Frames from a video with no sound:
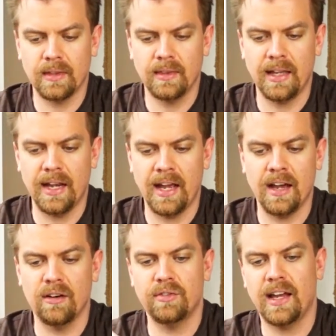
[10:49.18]
they
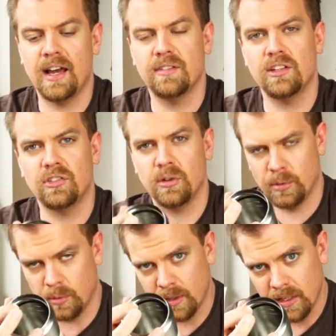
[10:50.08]
have these
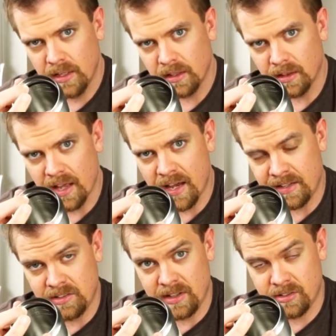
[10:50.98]
two
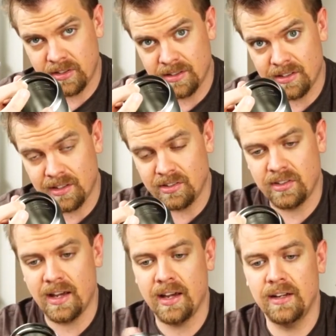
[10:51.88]
lines etched into the
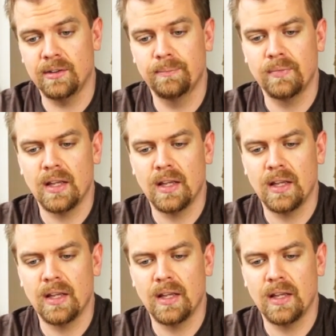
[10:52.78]
side.